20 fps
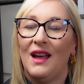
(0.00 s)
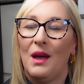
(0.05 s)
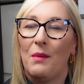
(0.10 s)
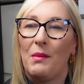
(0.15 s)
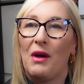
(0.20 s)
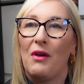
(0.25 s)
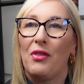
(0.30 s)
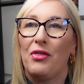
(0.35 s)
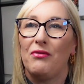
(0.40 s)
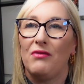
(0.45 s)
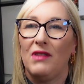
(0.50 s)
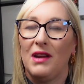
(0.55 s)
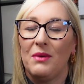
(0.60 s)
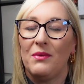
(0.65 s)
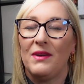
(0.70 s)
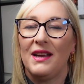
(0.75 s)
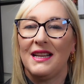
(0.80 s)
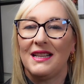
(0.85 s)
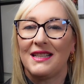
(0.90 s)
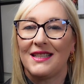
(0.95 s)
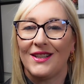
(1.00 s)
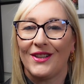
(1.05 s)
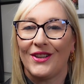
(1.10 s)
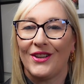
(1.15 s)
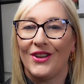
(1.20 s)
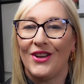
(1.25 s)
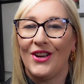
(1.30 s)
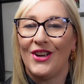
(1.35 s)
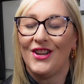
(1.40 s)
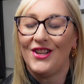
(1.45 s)
about 3 weeks
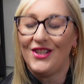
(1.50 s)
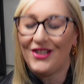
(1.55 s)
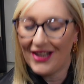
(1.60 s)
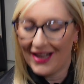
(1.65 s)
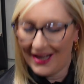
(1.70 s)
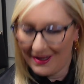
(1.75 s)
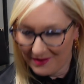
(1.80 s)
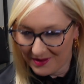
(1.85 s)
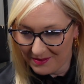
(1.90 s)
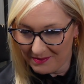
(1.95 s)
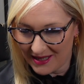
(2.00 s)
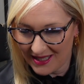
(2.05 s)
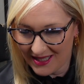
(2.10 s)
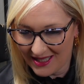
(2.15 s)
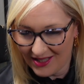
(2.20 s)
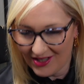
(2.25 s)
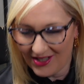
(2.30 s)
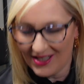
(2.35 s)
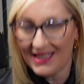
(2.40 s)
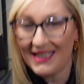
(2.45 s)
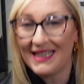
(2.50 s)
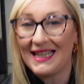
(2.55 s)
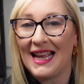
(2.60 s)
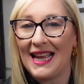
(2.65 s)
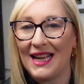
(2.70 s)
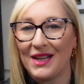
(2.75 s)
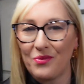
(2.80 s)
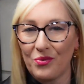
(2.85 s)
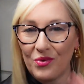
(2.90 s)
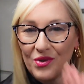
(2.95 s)
ago James messaged and
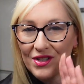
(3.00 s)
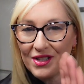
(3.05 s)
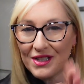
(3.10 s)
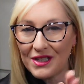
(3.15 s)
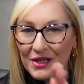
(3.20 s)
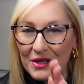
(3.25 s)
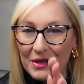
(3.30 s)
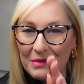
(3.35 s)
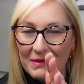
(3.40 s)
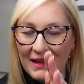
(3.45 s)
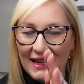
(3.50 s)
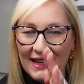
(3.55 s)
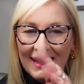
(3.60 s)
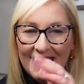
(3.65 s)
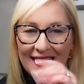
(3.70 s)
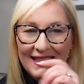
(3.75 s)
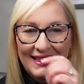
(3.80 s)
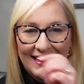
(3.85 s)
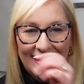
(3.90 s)
said one's coming.